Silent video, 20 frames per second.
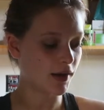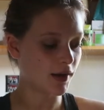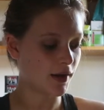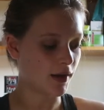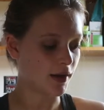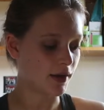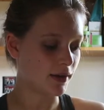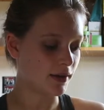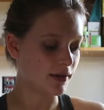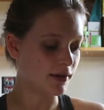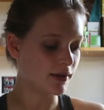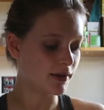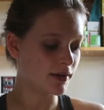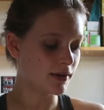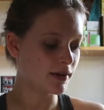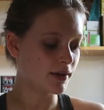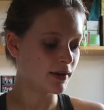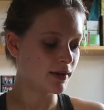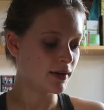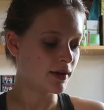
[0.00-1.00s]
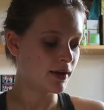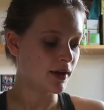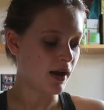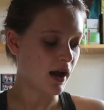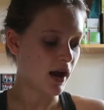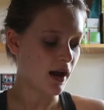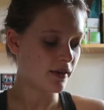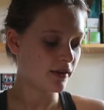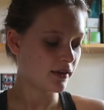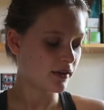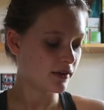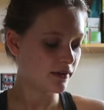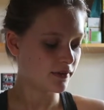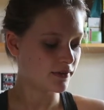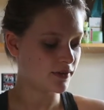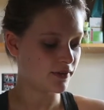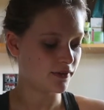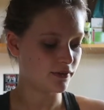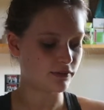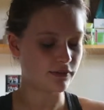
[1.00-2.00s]
other
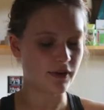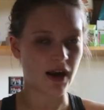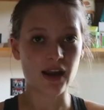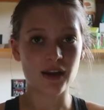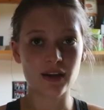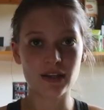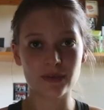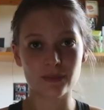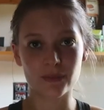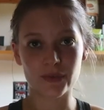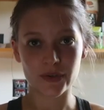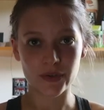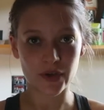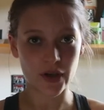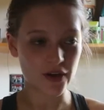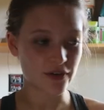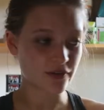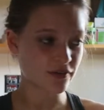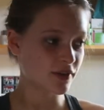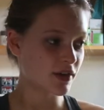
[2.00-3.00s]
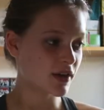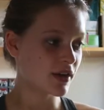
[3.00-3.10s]
just random stuff